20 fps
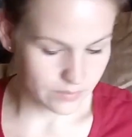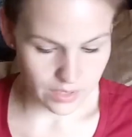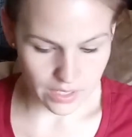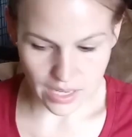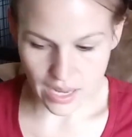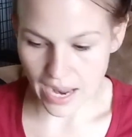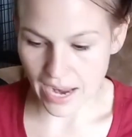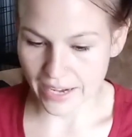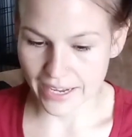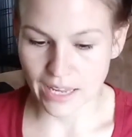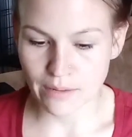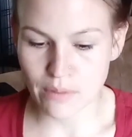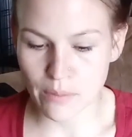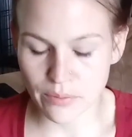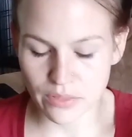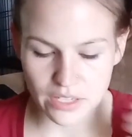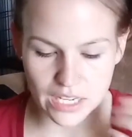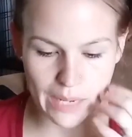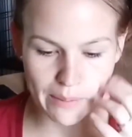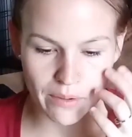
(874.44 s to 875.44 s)
I can't remember the
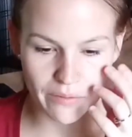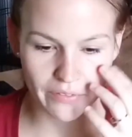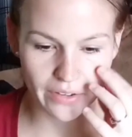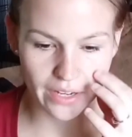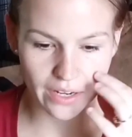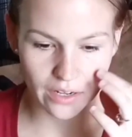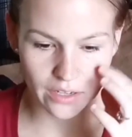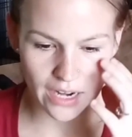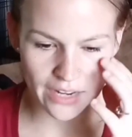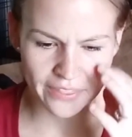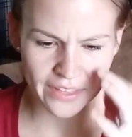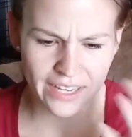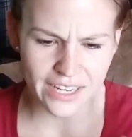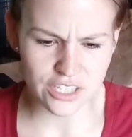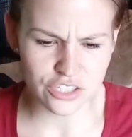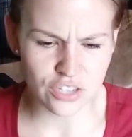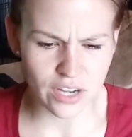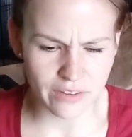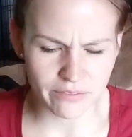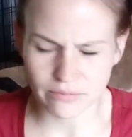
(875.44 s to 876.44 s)
name of it. I think it's
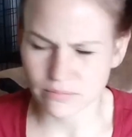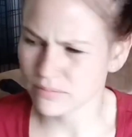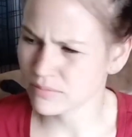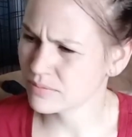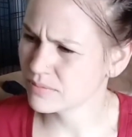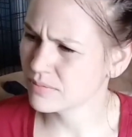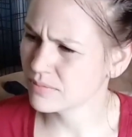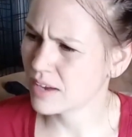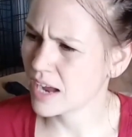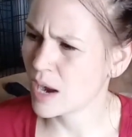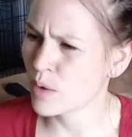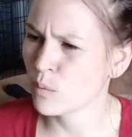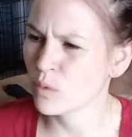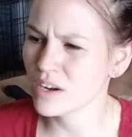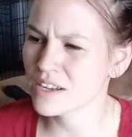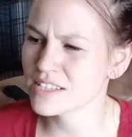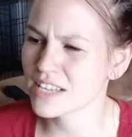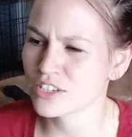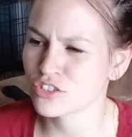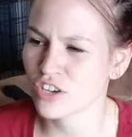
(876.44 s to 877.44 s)
tri, I want to
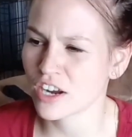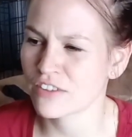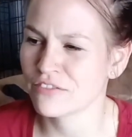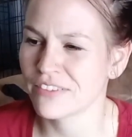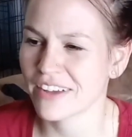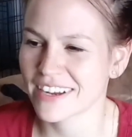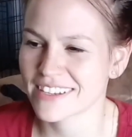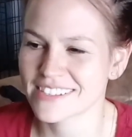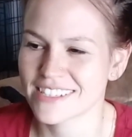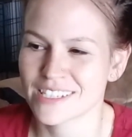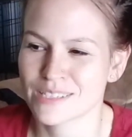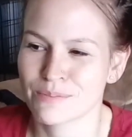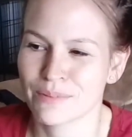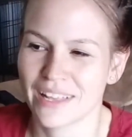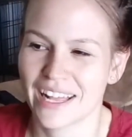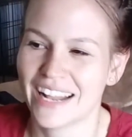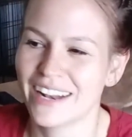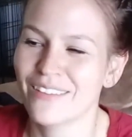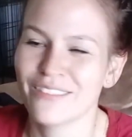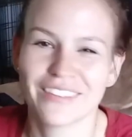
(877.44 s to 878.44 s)
say Trifexis, but
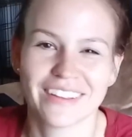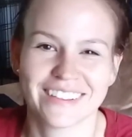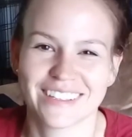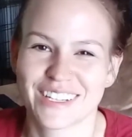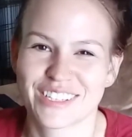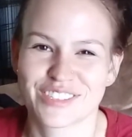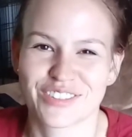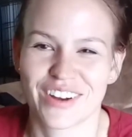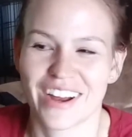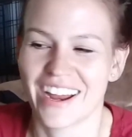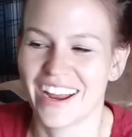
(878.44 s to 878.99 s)
I don't think that's right.